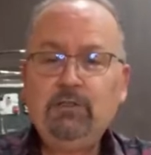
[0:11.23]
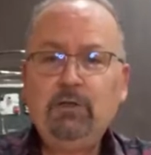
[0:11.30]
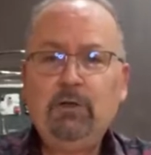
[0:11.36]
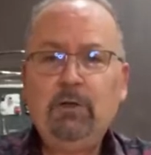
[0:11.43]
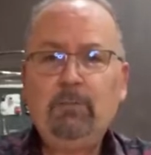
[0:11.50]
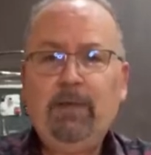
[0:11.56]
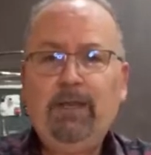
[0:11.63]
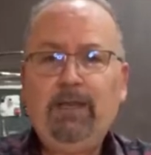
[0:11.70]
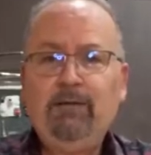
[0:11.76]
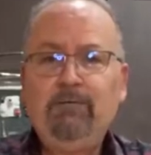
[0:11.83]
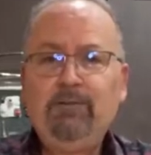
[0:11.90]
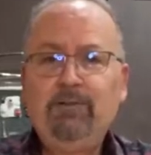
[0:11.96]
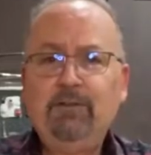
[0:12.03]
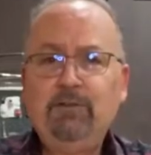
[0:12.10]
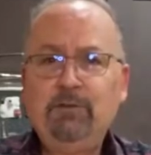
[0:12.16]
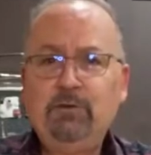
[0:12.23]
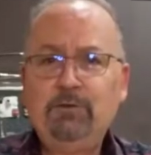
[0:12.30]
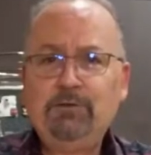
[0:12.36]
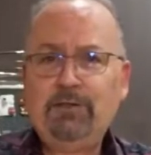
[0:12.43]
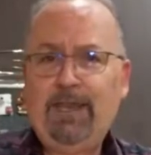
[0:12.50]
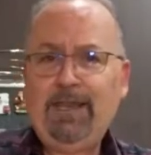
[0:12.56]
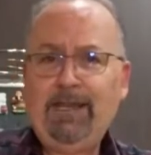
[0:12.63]
You can make it since you're
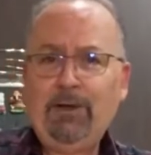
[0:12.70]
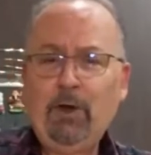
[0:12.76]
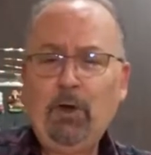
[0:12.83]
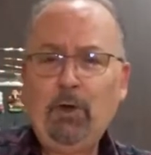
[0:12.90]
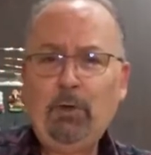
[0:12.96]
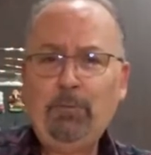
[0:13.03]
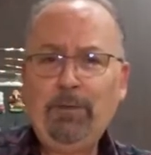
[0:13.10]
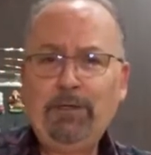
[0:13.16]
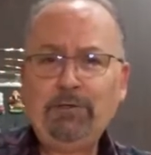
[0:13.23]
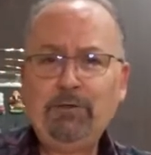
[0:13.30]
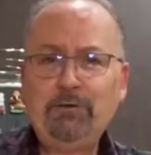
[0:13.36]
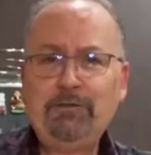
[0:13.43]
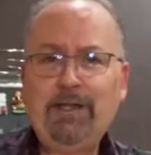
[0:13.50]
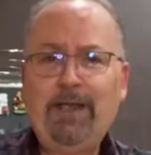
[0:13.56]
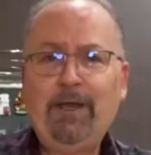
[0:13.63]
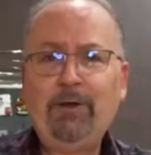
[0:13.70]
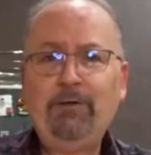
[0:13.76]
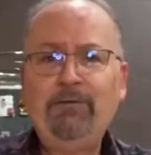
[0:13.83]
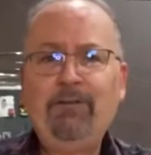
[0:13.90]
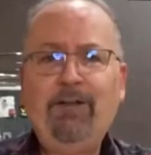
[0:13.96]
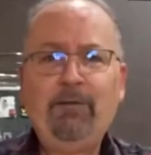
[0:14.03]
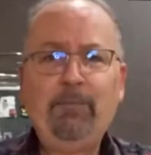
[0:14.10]
staying at home and you're tired
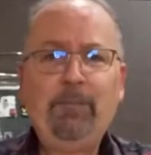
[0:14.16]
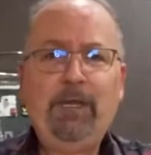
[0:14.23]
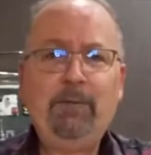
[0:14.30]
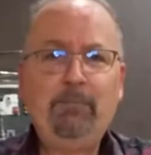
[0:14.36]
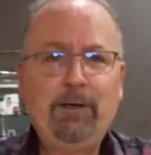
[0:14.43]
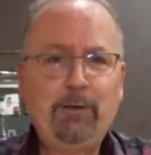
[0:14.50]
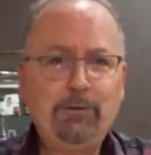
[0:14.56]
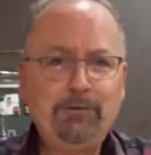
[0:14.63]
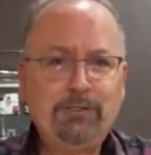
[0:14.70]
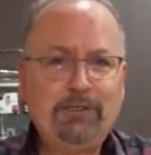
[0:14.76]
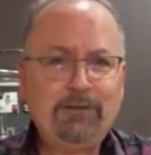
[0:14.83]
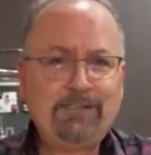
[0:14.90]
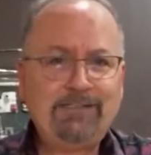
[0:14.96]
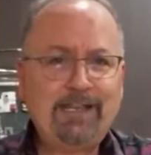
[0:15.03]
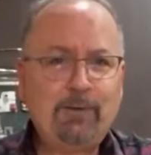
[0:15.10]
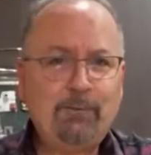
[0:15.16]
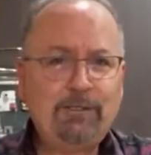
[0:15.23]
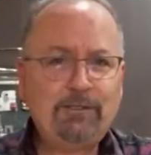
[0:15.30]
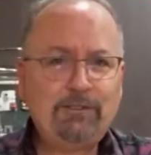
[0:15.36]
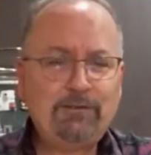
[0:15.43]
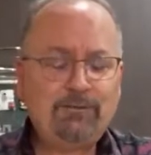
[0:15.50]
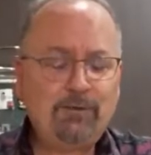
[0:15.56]
of having peanut butter and jelly
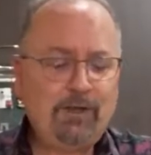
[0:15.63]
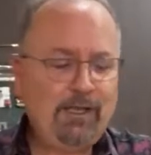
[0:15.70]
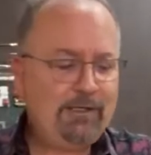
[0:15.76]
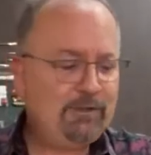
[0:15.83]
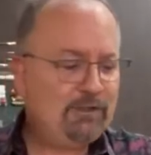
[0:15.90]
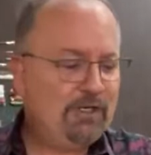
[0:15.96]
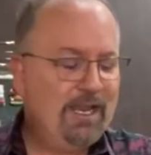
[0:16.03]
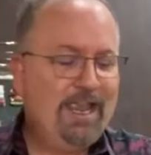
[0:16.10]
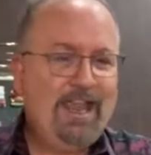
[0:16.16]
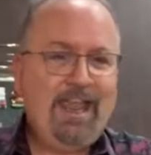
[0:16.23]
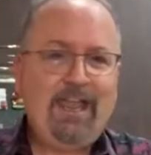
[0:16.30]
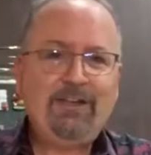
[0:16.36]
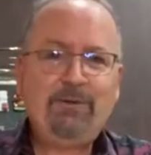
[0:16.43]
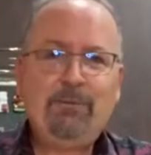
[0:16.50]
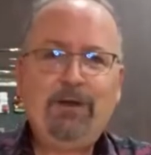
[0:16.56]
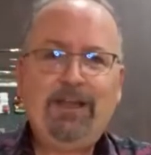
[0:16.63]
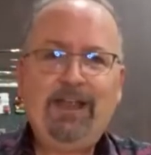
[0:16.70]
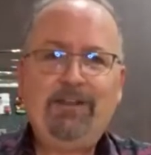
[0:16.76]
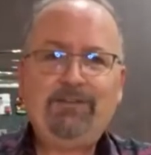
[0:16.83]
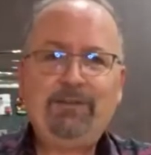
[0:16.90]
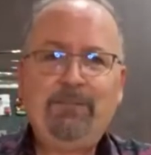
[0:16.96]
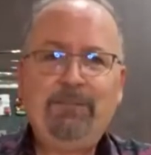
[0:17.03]
sandwiches for lunch and you want to
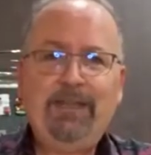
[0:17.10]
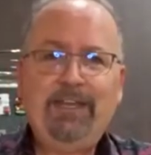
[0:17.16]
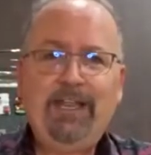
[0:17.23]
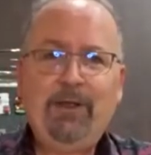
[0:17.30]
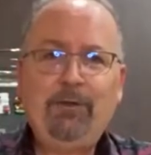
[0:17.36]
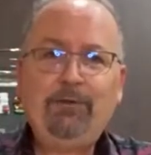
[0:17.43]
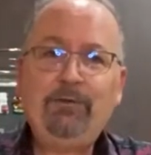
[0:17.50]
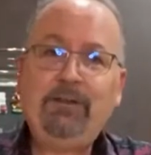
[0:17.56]
have something else.